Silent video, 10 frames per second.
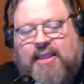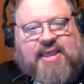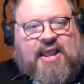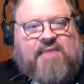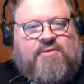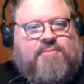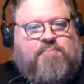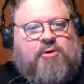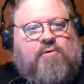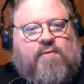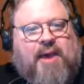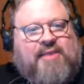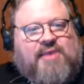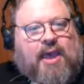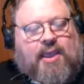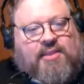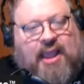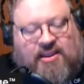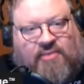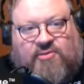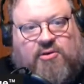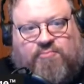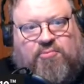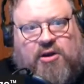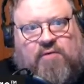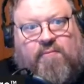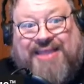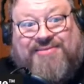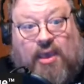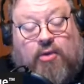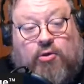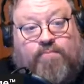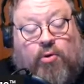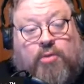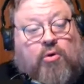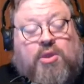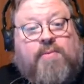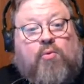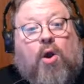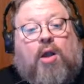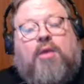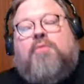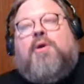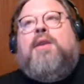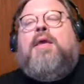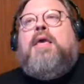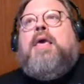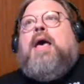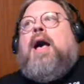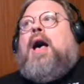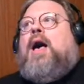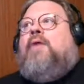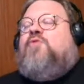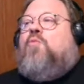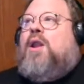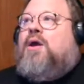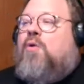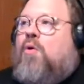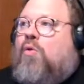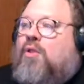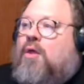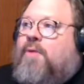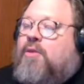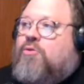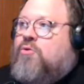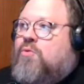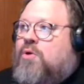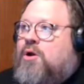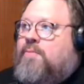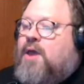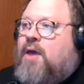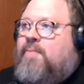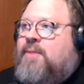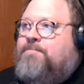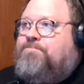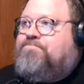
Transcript: Not even Splinter of Mind's Eye, and I consider Splinter of Mind's Eye a good book. Don't get me wrong, right? If you want to go a little bit newer, I mean,